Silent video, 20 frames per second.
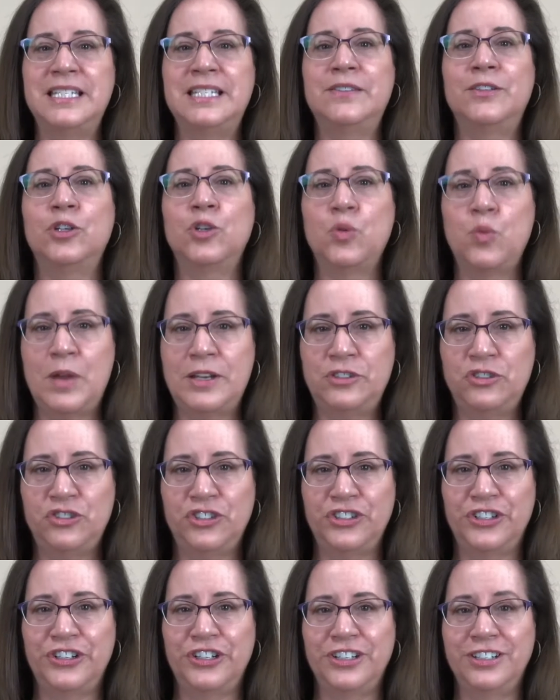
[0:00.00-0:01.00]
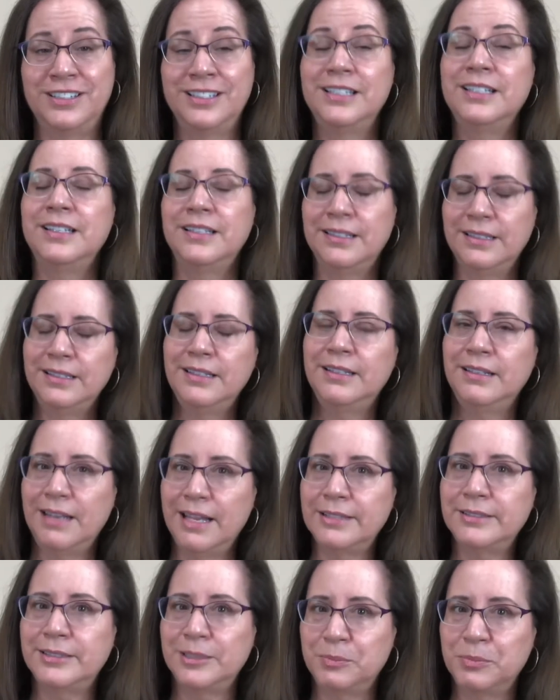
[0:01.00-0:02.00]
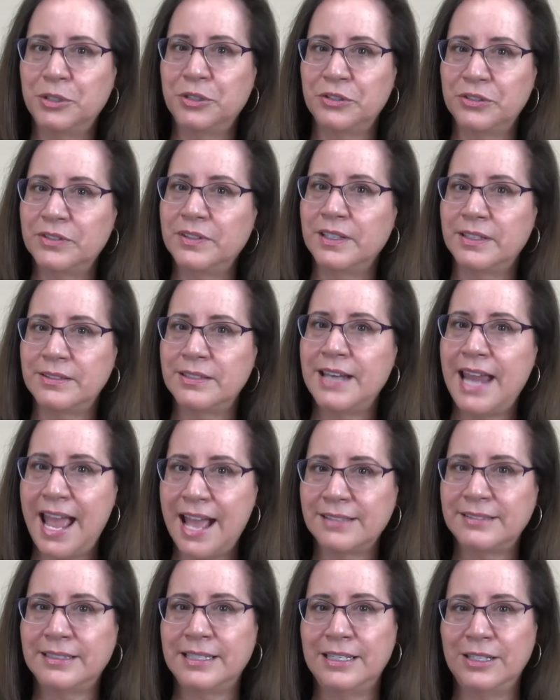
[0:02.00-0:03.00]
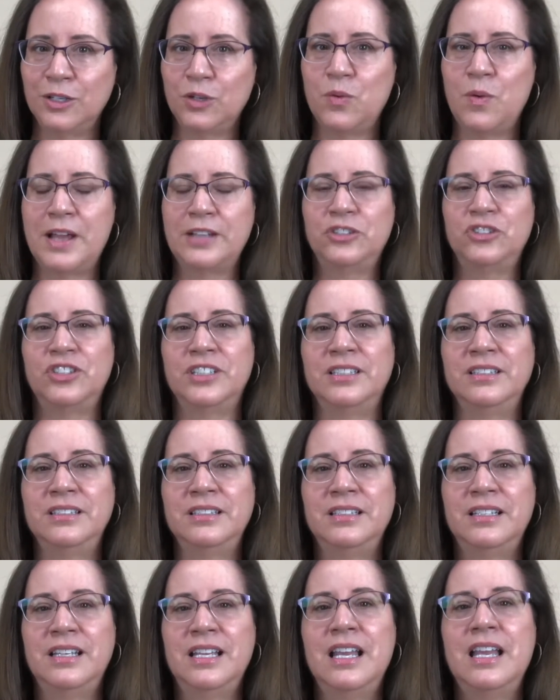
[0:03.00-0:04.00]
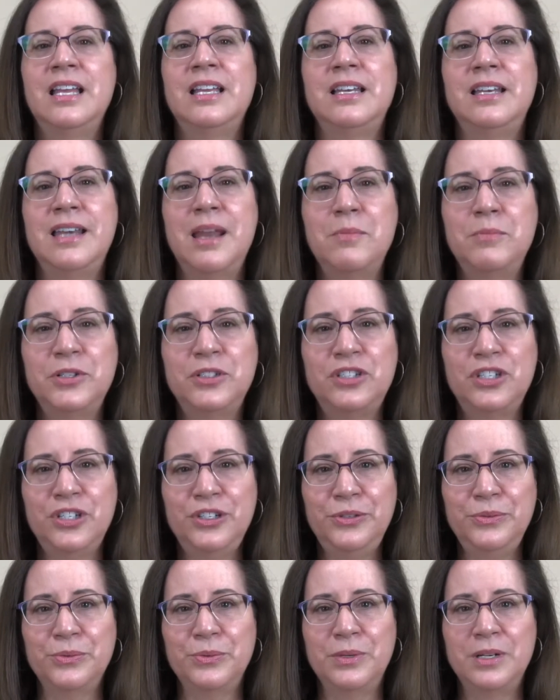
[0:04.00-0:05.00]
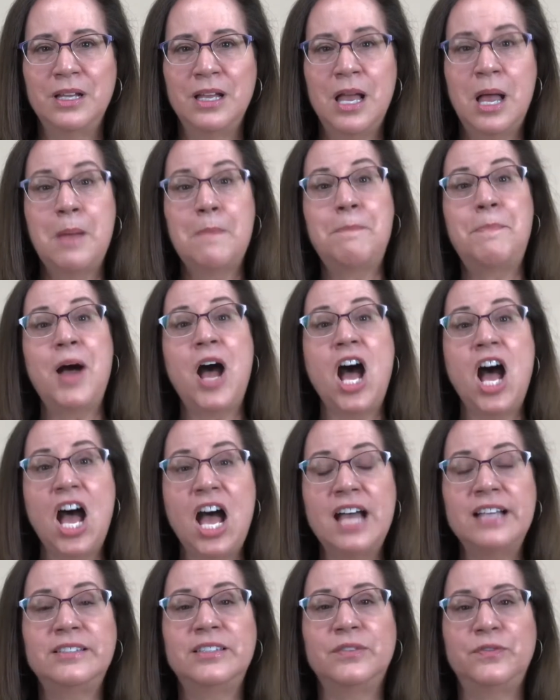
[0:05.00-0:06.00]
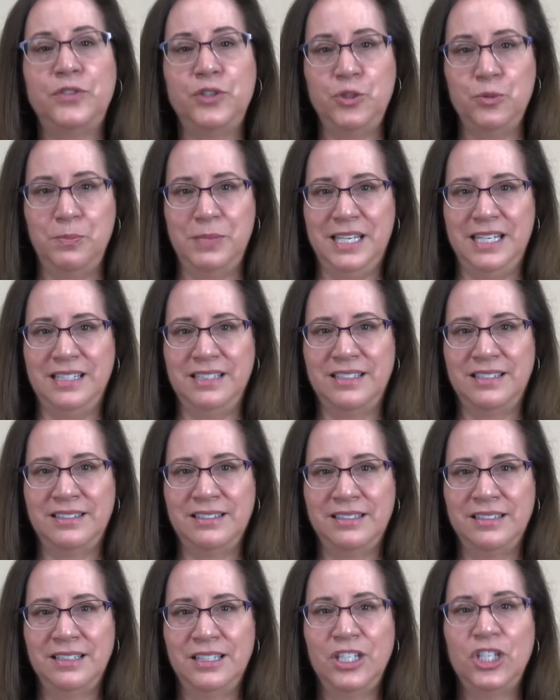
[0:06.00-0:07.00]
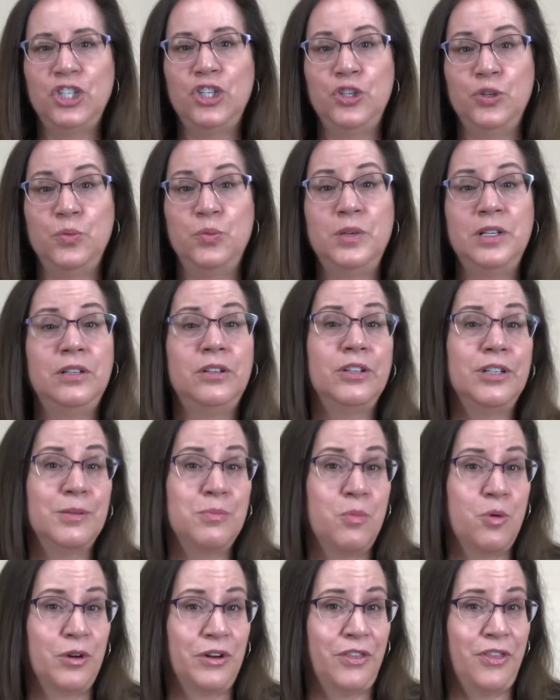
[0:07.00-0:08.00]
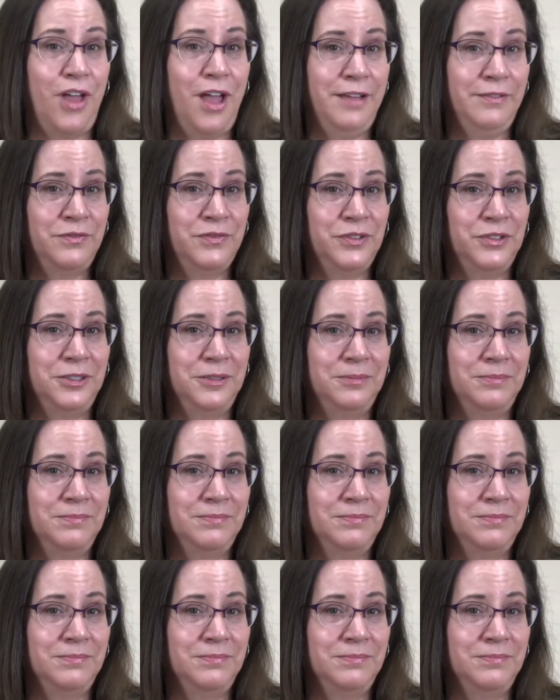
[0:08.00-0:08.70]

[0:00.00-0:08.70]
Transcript: the questioner, unless the person isn't asking a question. Number 2, pause a few beats. You will look more thoughtful.